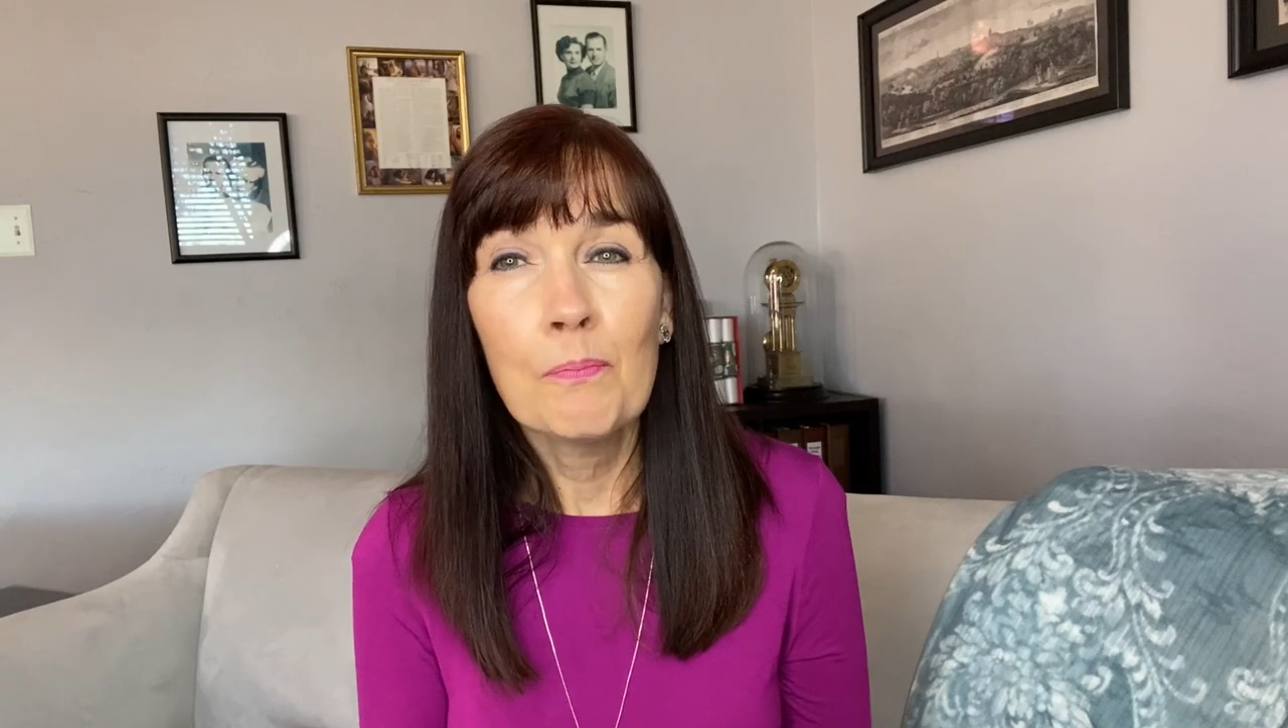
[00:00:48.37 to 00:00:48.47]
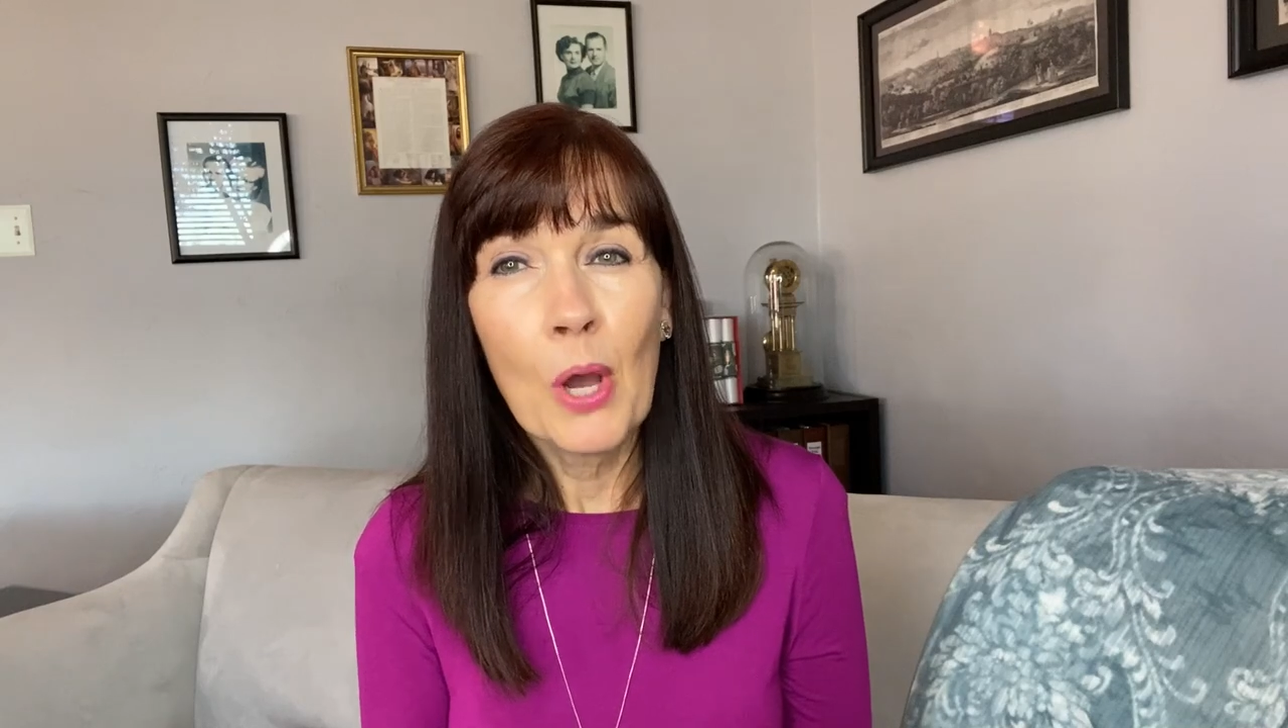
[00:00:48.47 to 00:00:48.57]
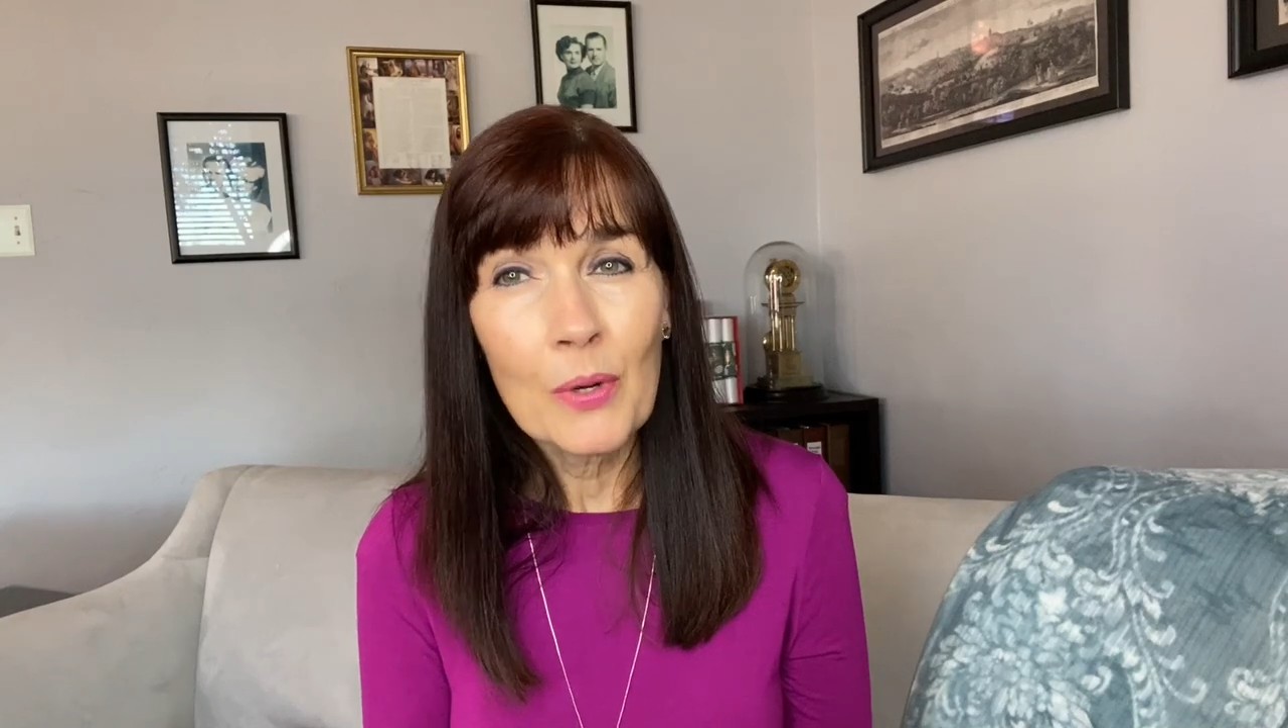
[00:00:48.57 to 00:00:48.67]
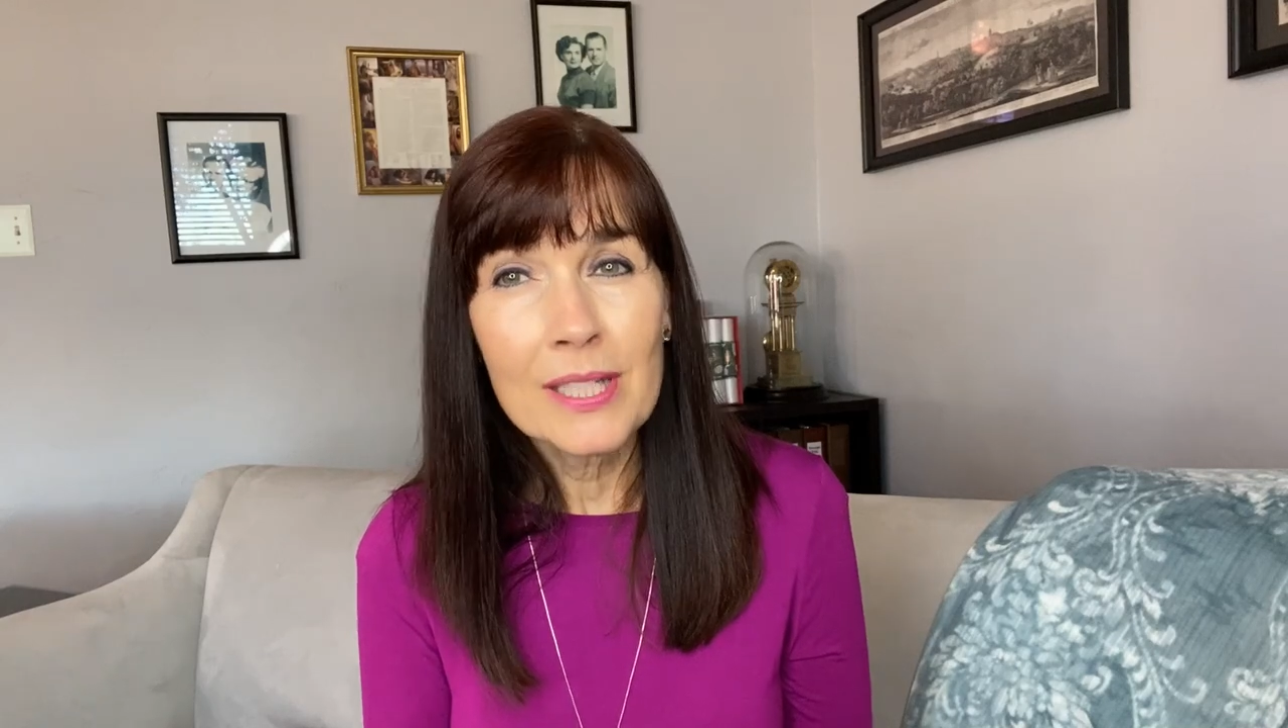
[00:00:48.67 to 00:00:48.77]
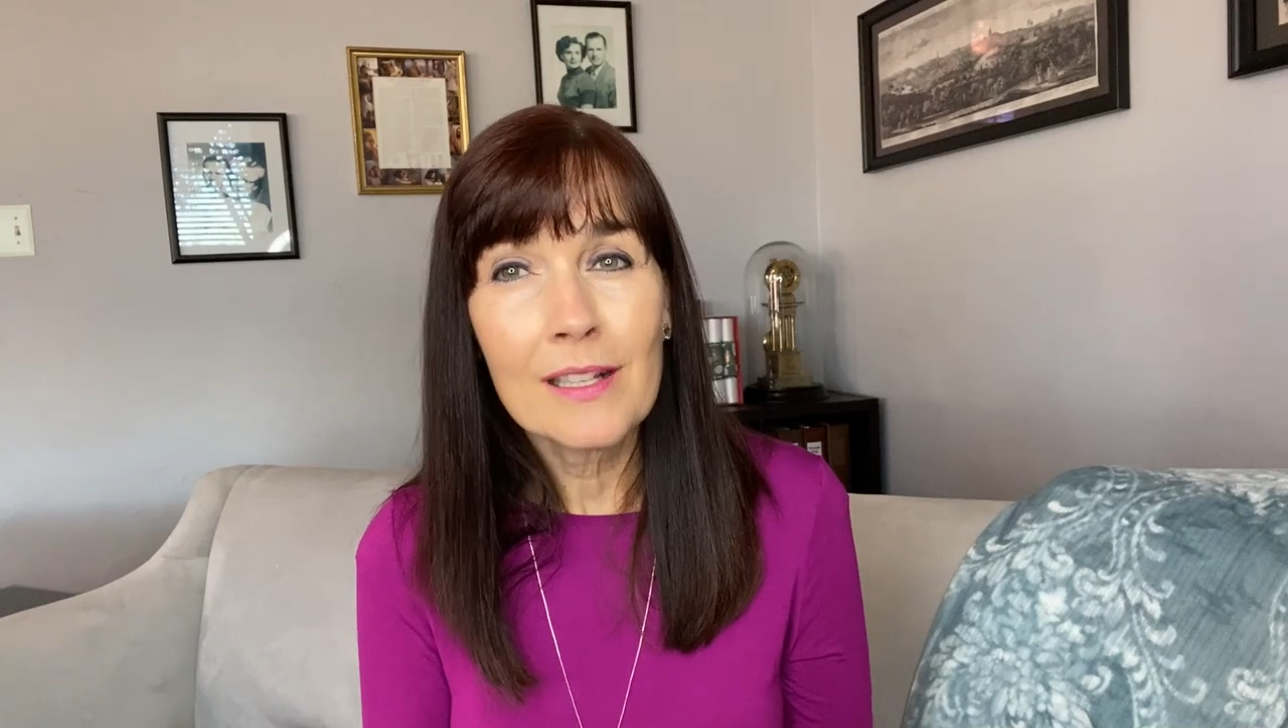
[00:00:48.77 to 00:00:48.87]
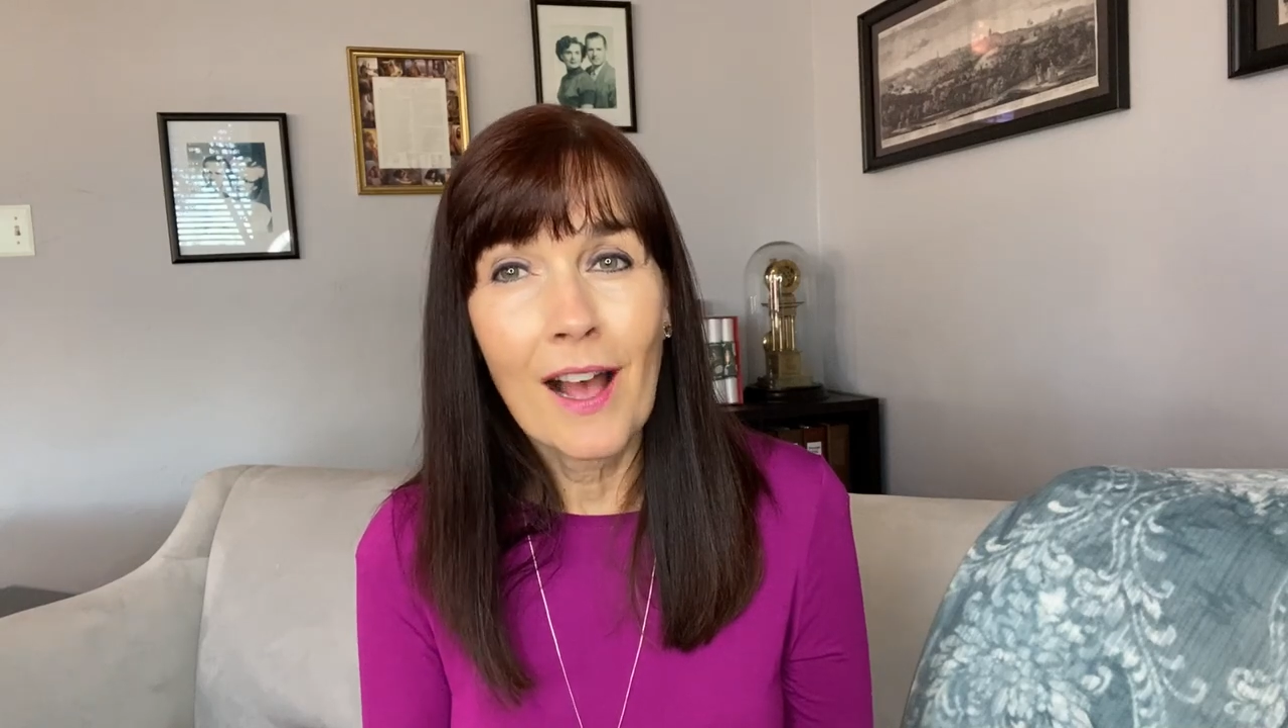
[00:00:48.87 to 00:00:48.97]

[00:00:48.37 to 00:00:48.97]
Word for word: bonus